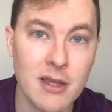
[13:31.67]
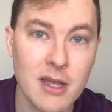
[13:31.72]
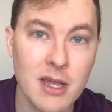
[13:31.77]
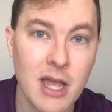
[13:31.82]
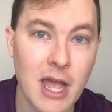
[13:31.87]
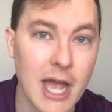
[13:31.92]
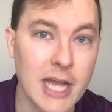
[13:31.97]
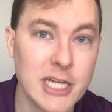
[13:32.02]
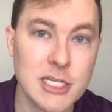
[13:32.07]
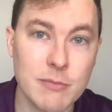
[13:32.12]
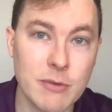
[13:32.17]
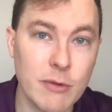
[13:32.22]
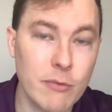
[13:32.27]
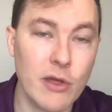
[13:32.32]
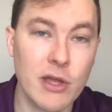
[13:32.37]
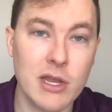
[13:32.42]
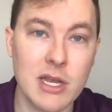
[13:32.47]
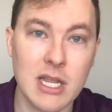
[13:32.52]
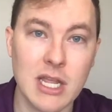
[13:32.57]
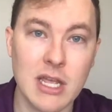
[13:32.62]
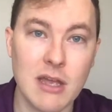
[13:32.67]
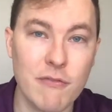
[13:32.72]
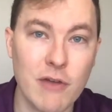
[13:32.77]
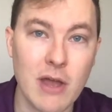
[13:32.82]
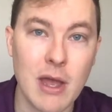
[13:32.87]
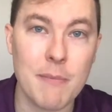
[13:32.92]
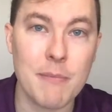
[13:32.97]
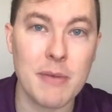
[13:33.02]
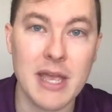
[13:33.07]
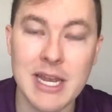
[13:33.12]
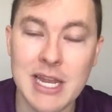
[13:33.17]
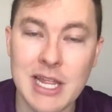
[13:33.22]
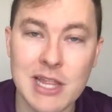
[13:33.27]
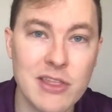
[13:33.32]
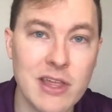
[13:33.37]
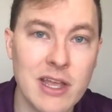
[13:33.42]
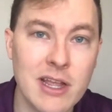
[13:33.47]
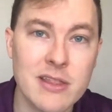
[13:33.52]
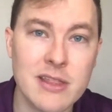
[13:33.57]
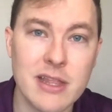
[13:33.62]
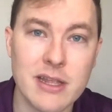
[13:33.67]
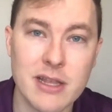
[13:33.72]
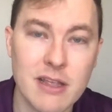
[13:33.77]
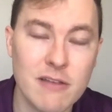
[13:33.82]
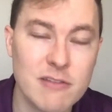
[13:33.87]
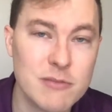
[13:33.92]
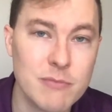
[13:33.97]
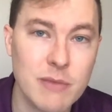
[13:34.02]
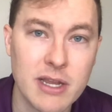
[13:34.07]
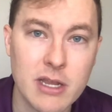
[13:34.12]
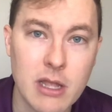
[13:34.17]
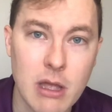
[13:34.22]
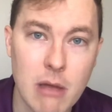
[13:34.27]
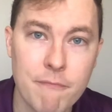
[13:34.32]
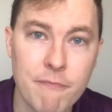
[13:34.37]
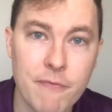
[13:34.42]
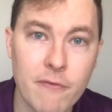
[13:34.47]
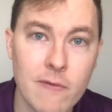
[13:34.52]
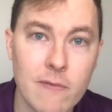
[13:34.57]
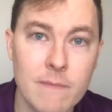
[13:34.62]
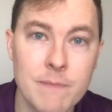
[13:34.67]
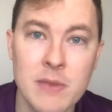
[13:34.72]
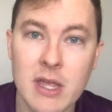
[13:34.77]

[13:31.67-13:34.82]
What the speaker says: I should be willing to give up anything that gives me comfort,